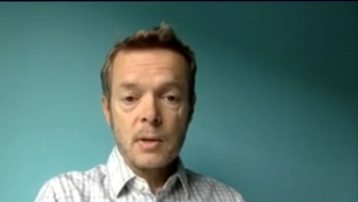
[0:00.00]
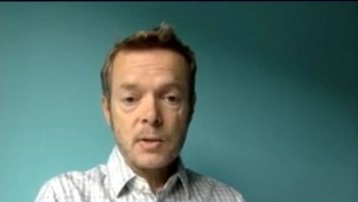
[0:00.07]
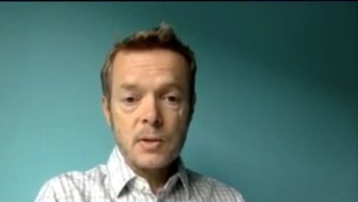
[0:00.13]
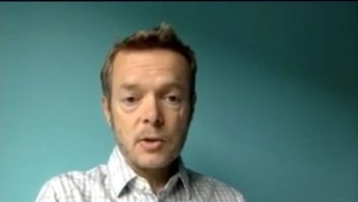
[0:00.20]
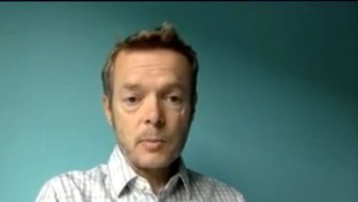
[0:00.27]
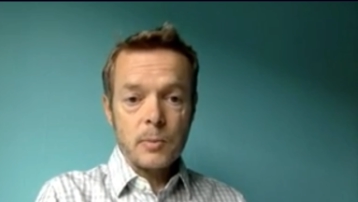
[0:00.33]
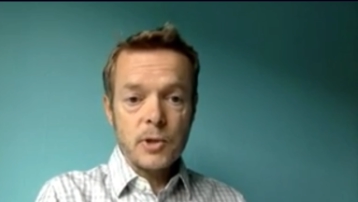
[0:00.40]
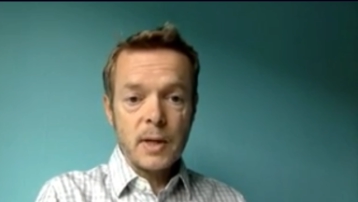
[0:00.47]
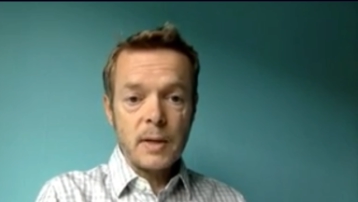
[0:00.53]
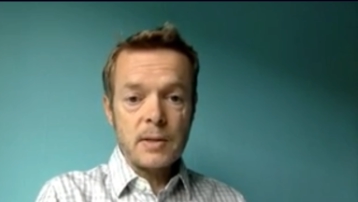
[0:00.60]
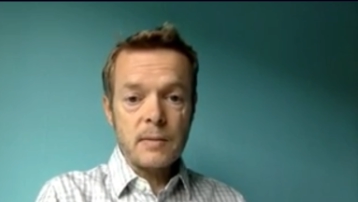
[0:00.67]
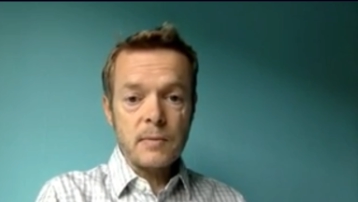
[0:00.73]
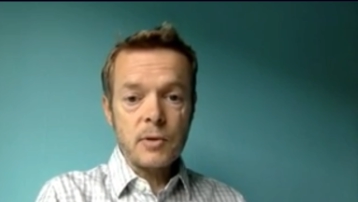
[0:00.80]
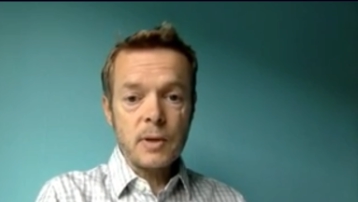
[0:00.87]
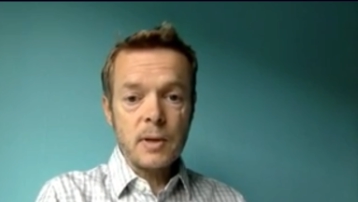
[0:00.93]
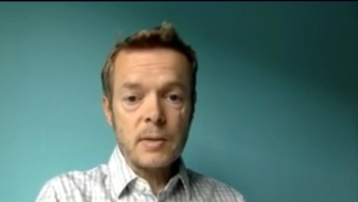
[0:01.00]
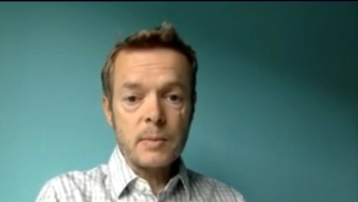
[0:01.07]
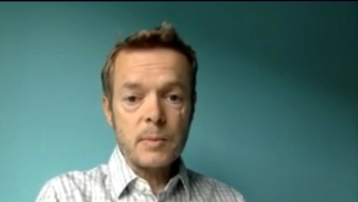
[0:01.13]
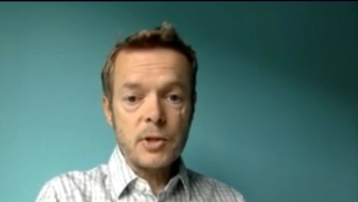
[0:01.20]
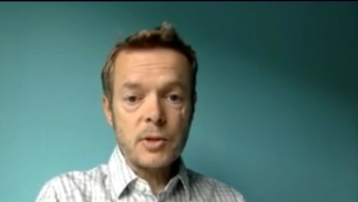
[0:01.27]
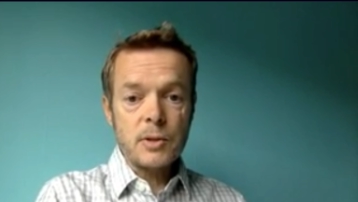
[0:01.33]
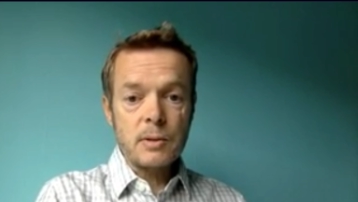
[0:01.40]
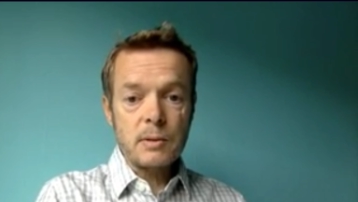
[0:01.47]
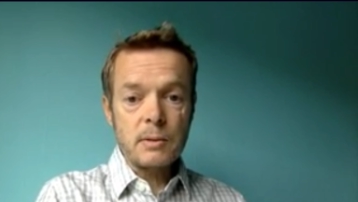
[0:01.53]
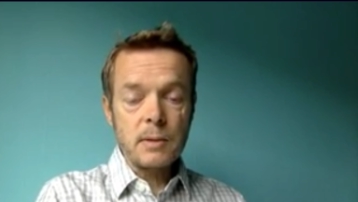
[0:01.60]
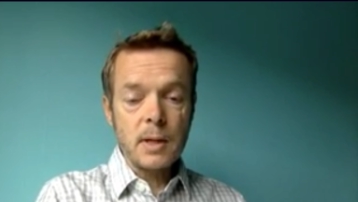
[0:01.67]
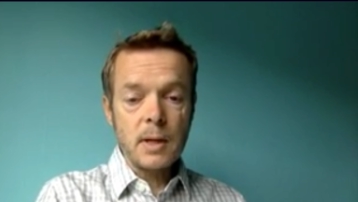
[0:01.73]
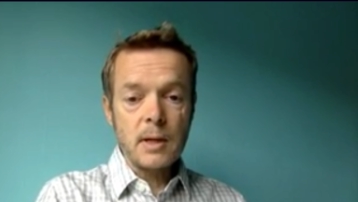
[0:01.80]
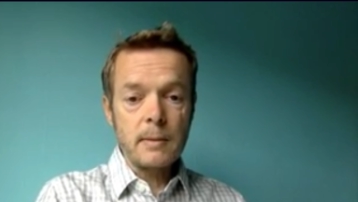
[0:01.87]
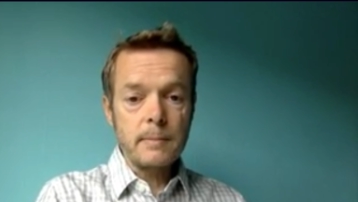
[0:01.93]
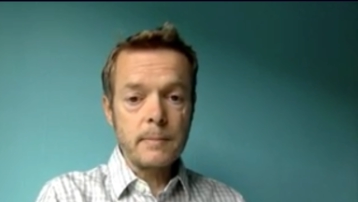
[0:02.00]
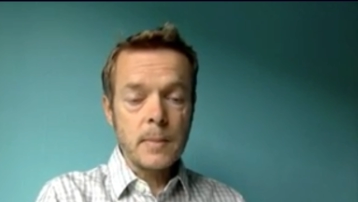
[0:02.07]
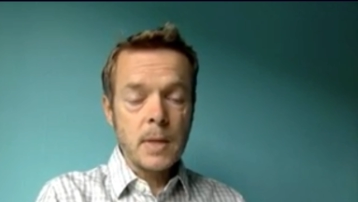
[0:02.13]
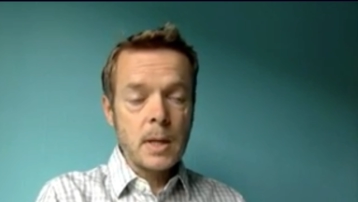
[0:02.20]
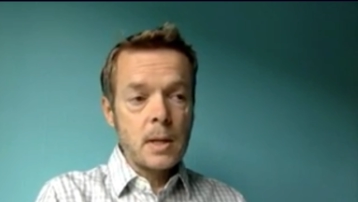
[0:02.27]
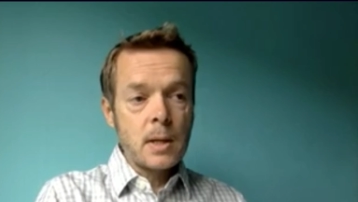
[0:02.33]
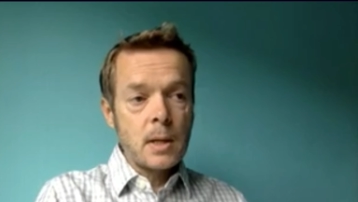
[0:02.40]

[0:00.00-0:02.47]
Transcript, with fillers: stop chains of transmission, um,